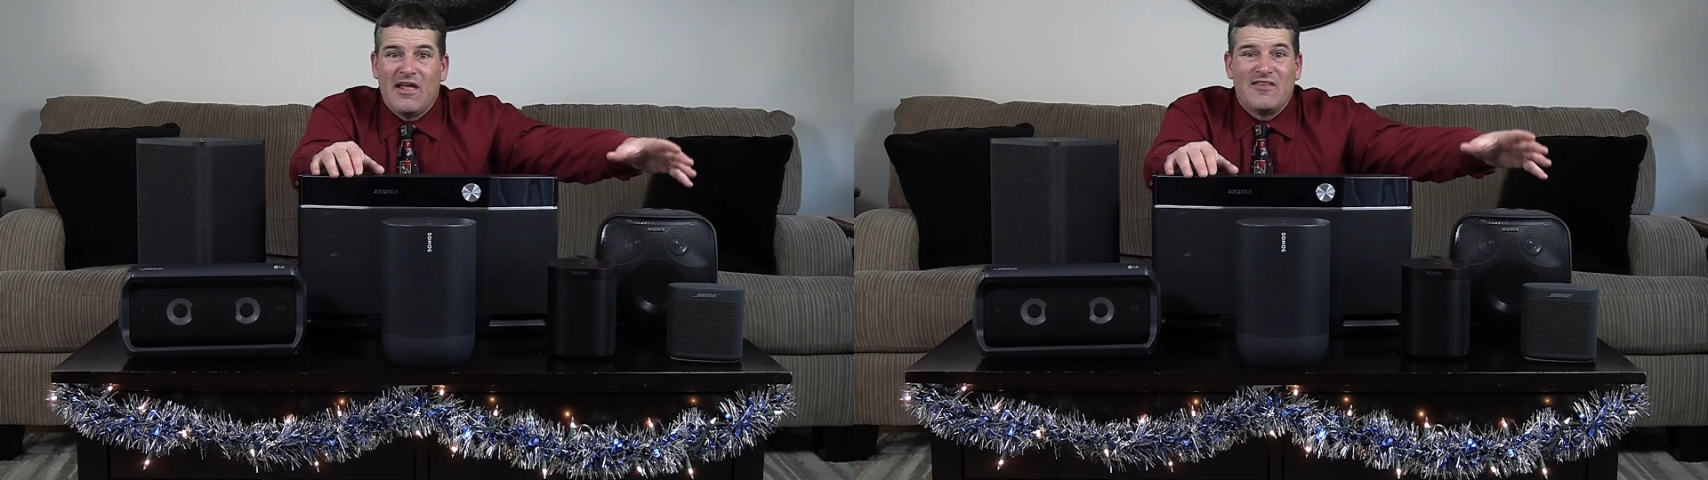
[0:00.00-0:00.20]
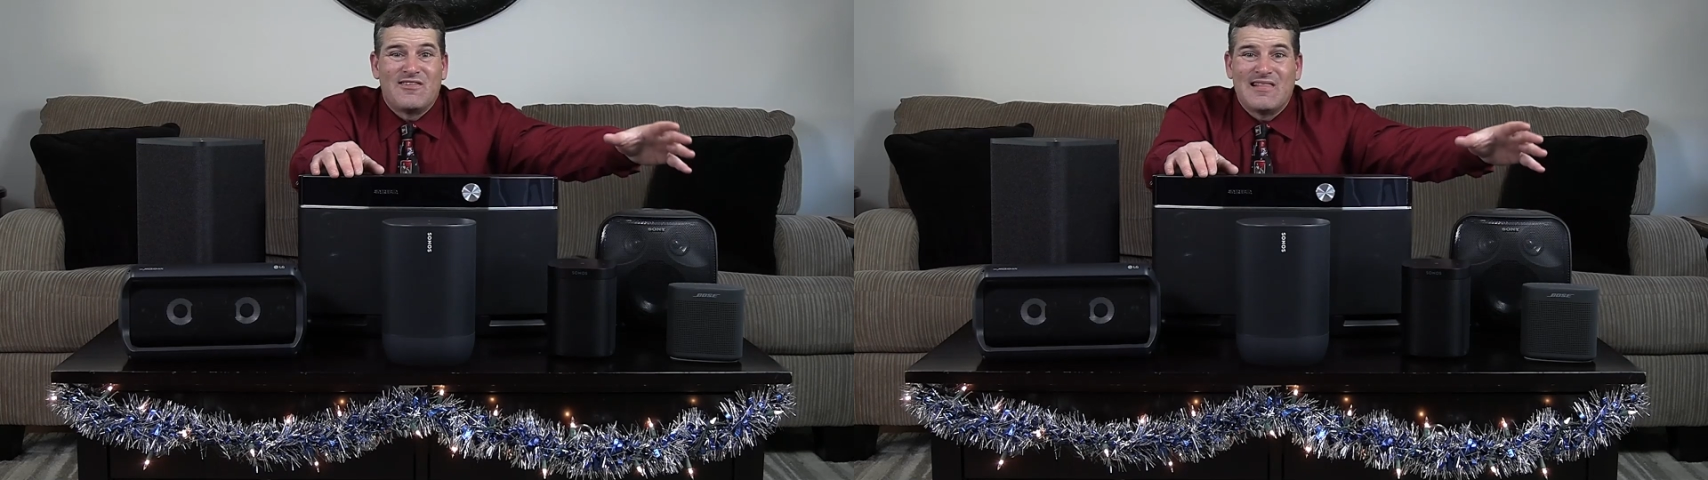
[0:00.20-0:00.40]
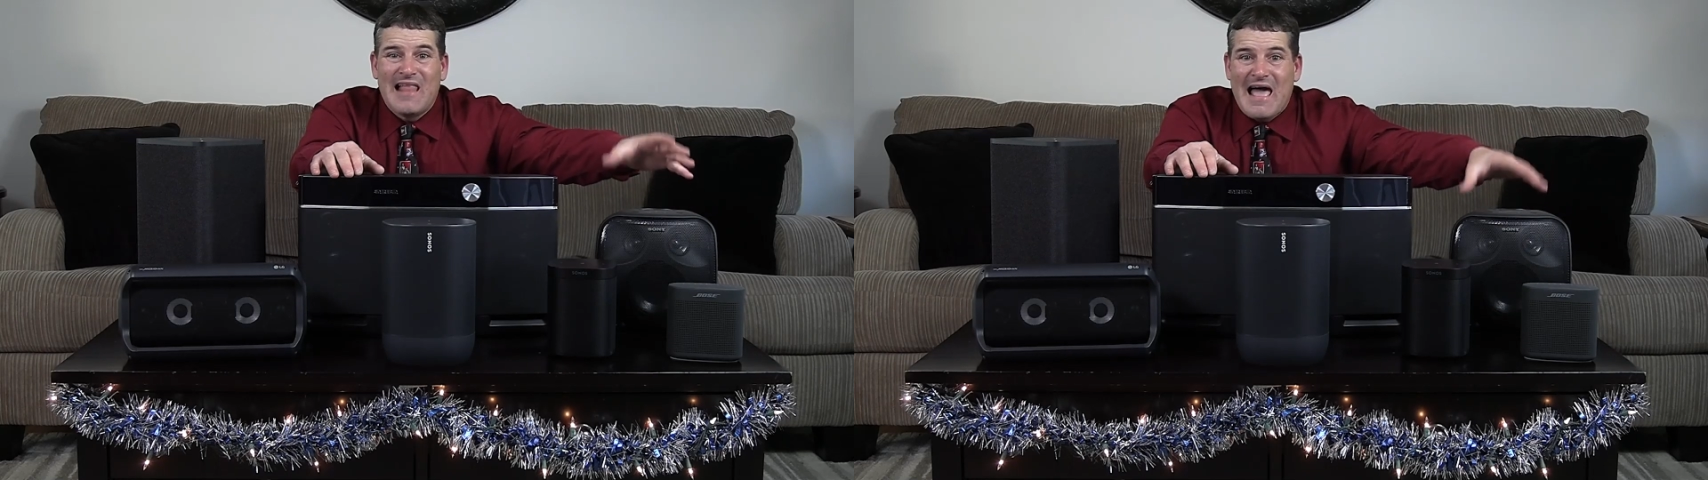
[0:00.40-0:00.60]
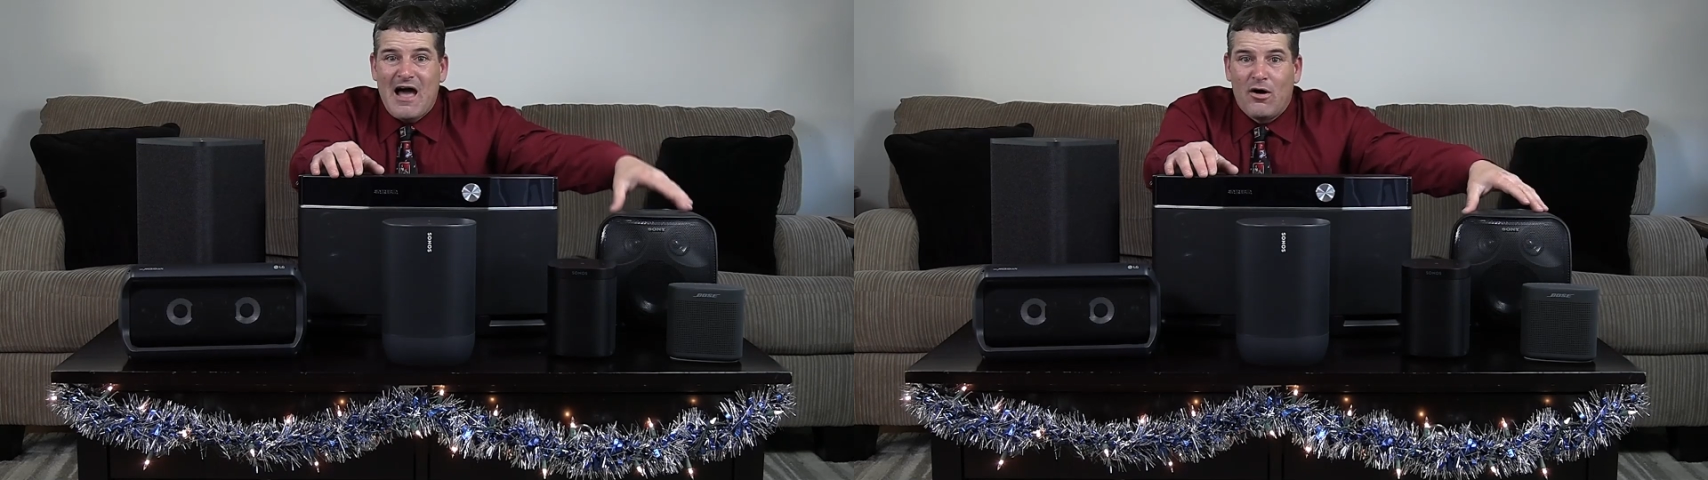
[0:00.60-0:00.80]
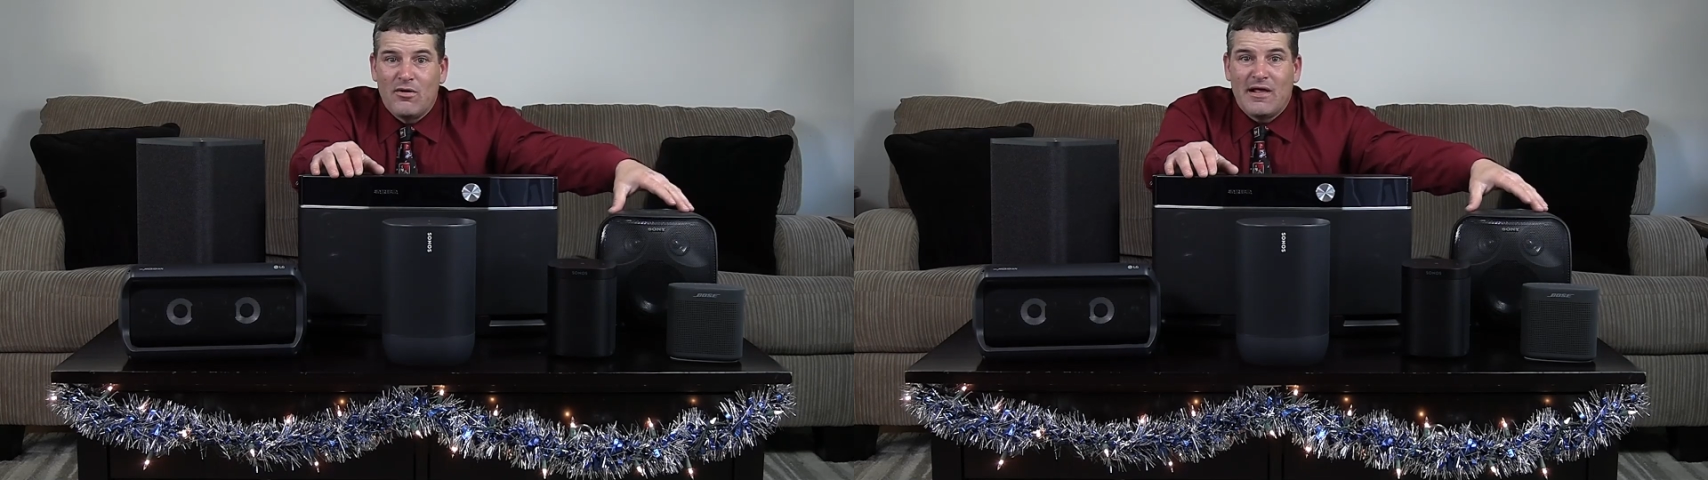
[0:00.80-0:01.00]
It's
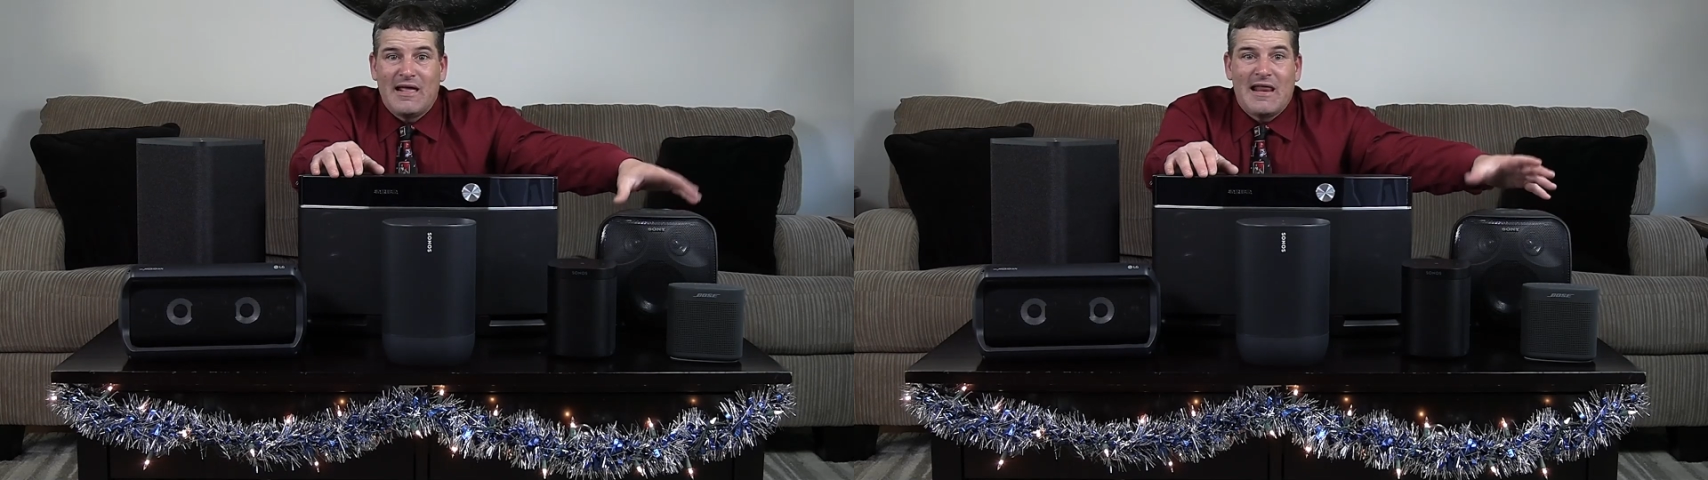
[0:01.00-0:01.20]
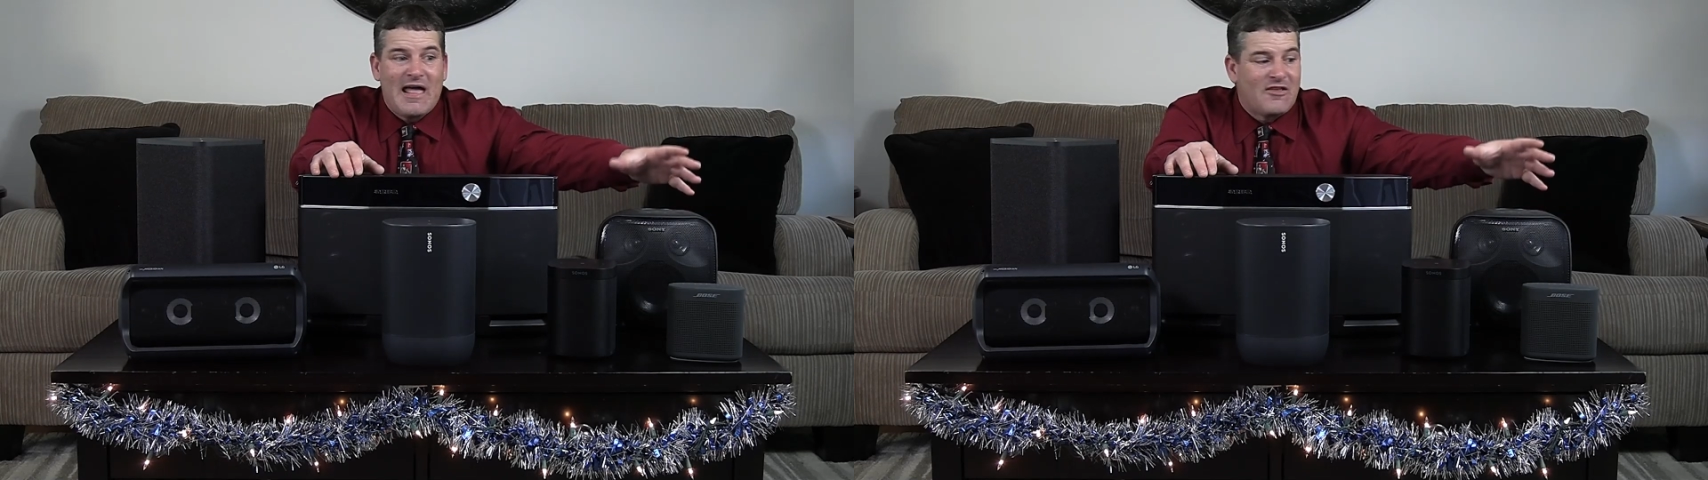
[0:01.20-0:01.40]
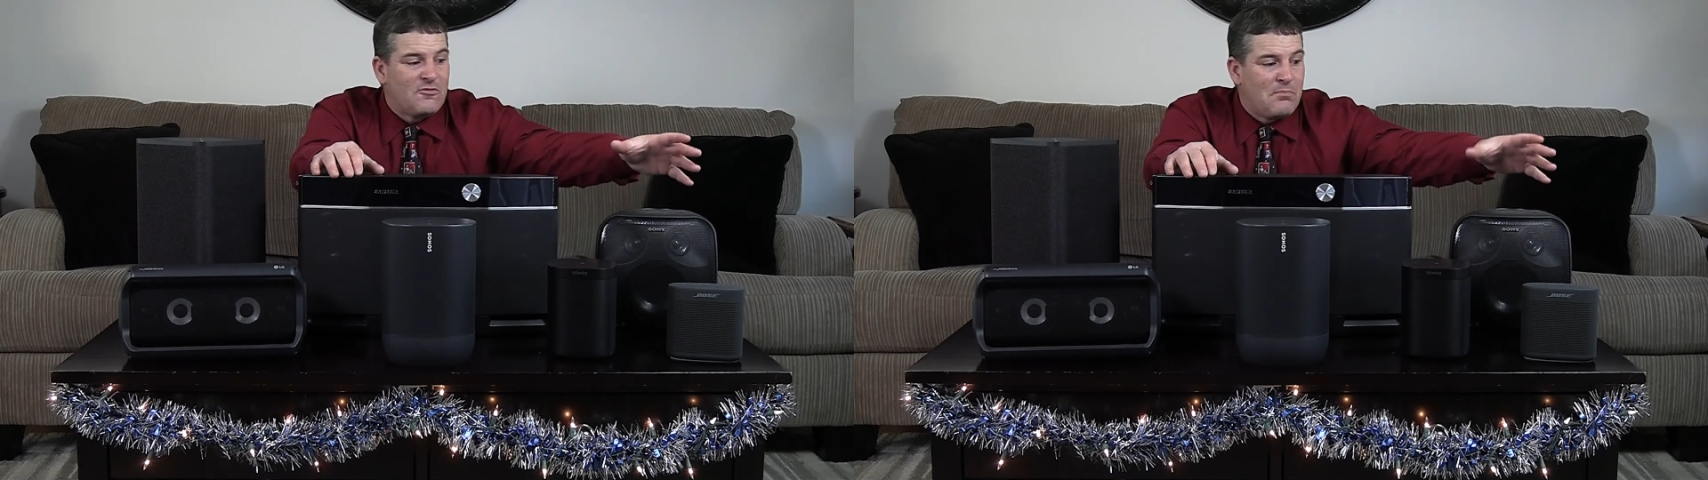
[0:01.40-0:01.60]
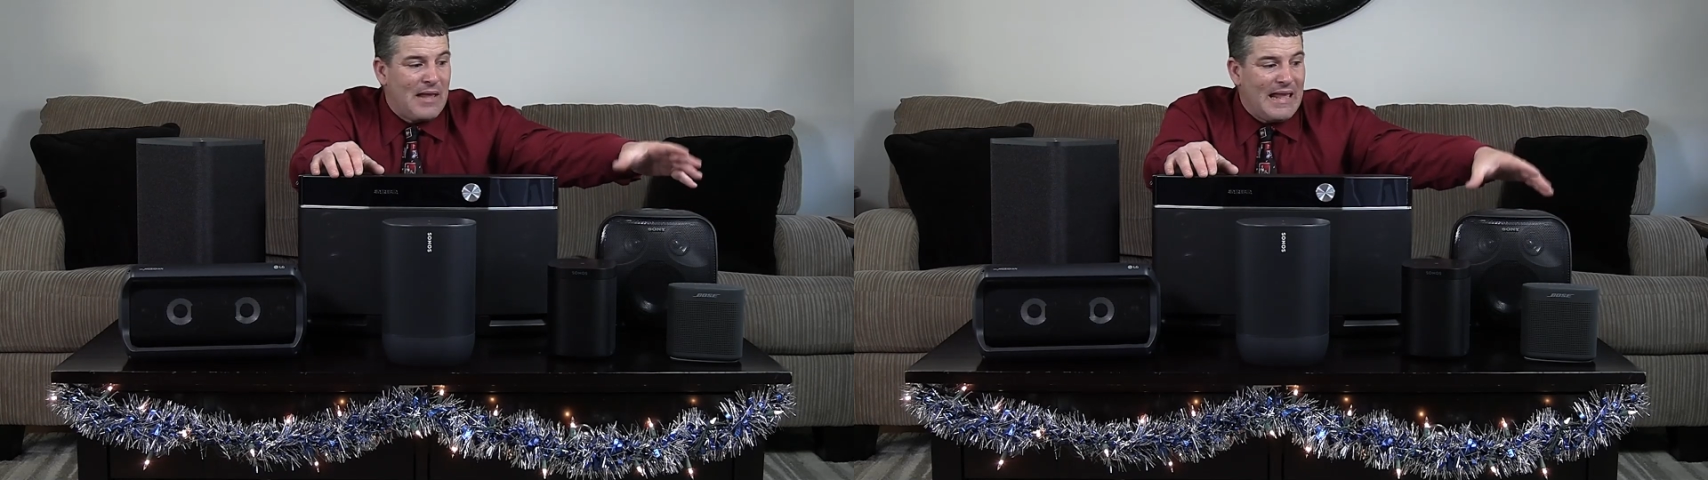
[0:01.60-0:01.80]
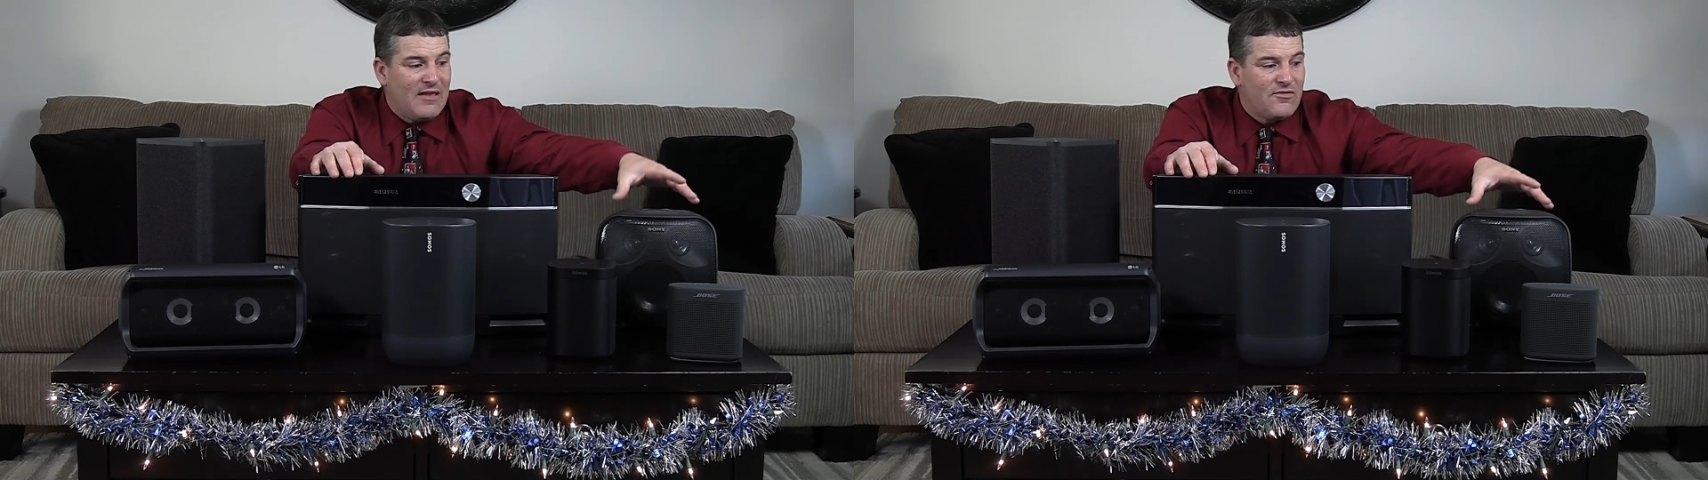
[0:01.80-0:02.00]
loud. It has
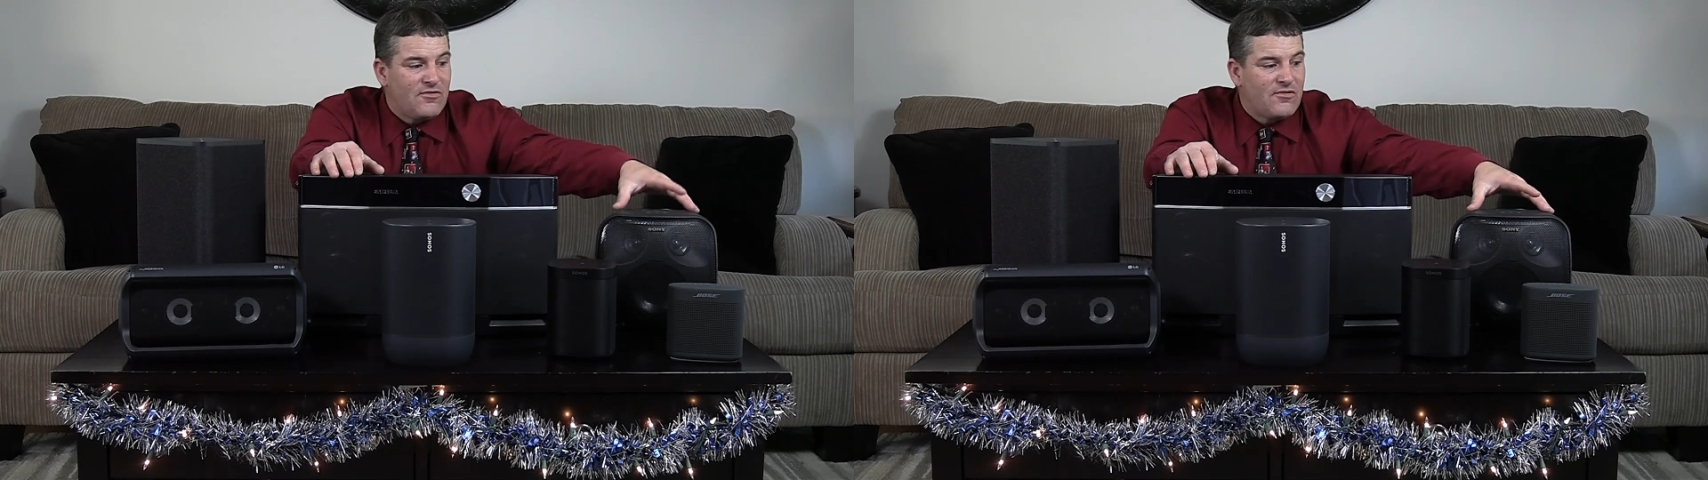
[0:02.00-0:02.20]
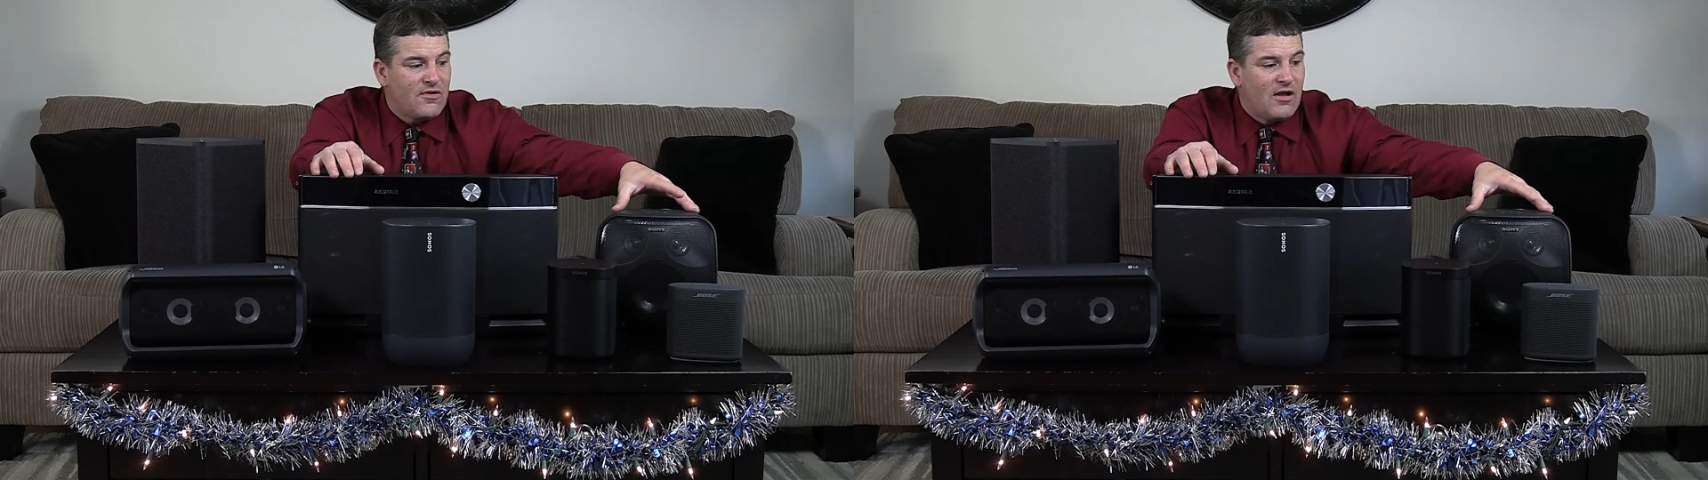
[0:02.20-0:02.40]
bass.